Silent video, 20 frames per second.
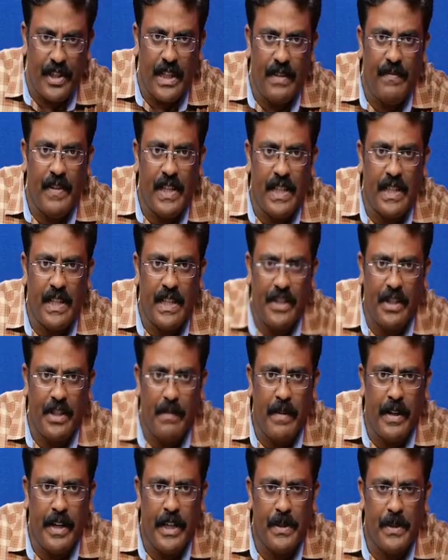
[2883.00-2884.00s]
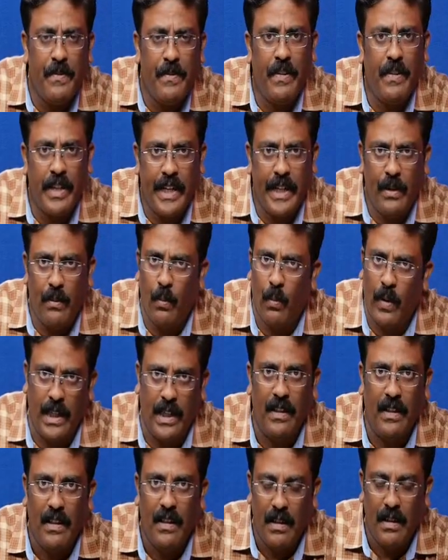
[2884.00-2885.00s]
If it is connection matrix we will write 1,
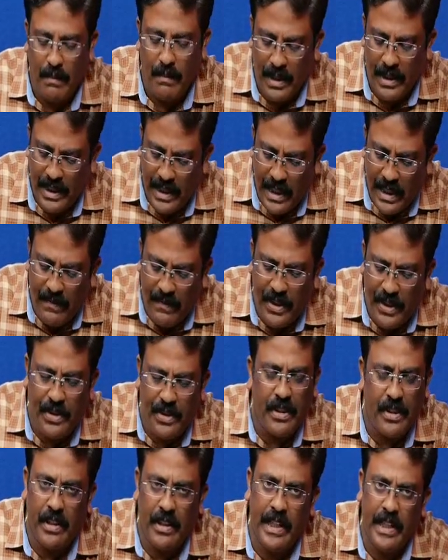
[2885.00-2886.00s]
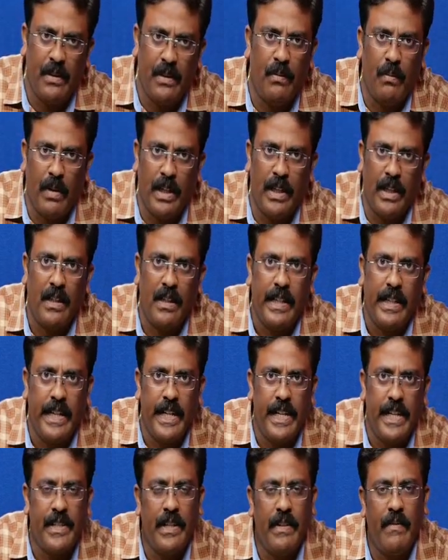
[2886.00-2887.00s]
but here we should not write 1.
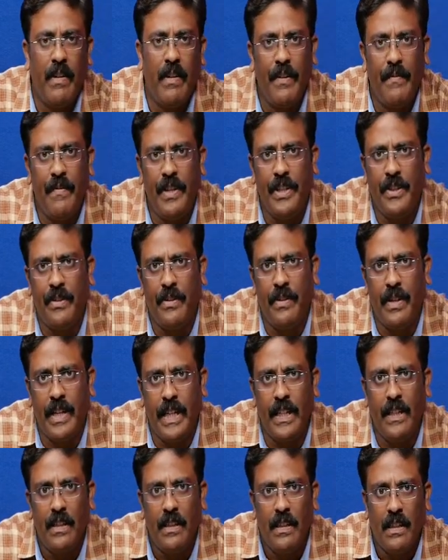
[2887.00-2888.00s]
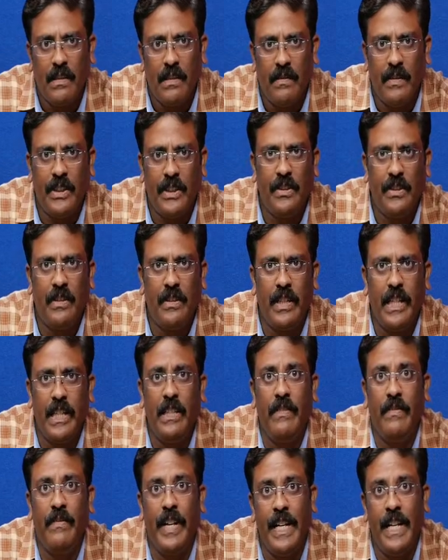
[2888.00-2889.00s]
Instead what we should write? We should write
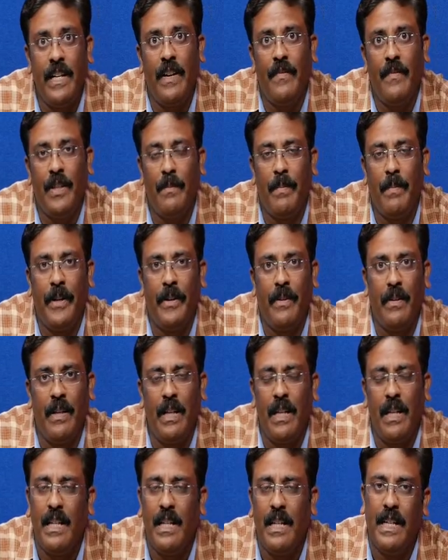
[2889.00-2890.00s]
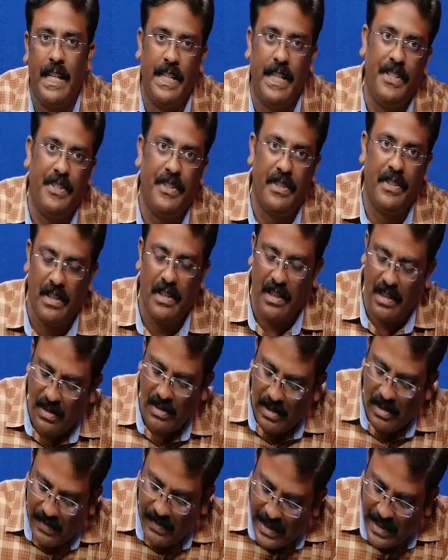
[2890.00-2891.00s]
the weight of that particular edge.
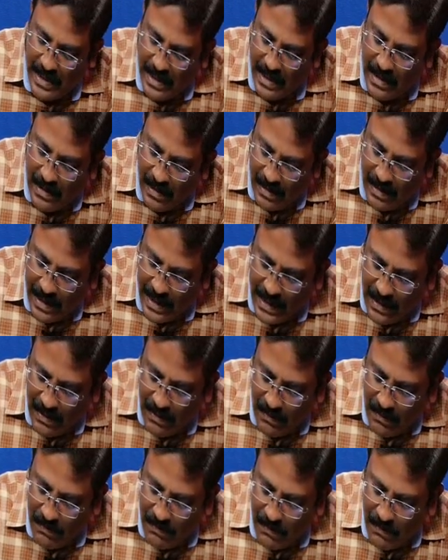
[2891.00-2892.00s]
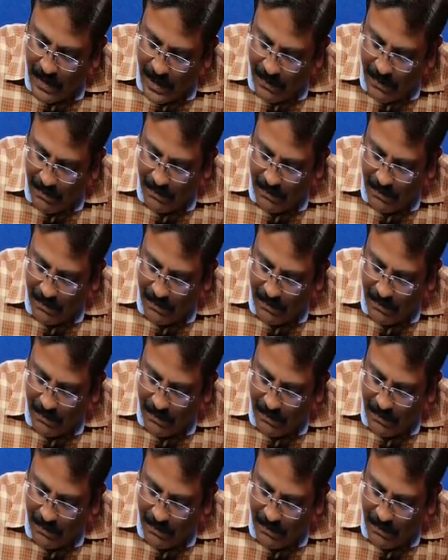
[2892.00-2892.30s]
So we can write 5.